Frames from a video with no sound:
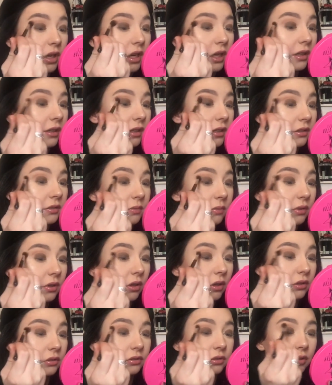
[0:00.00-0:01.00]
And this will
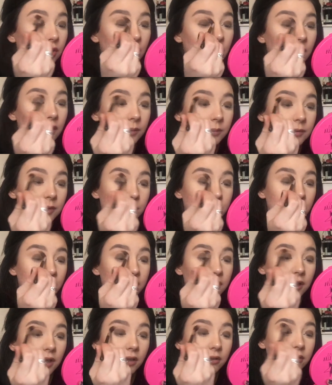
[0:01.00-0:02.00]
also help to
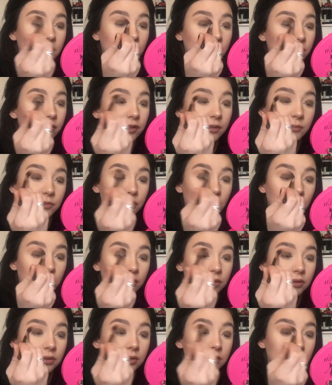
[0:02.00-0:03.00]
blend out that cream
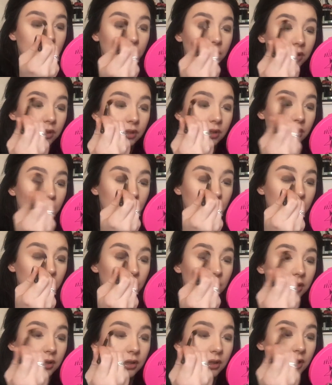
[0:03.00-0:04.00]
shadow
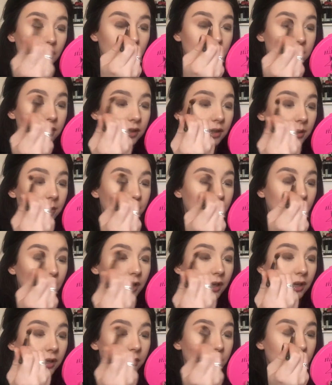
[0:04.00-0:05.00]
as I
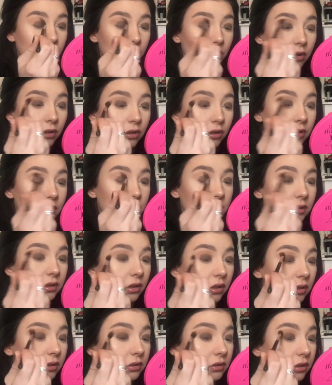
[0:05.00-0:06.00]
apply more
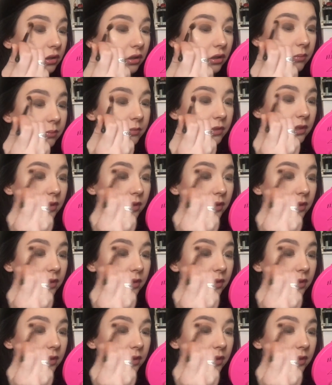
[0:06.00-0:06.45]
on top.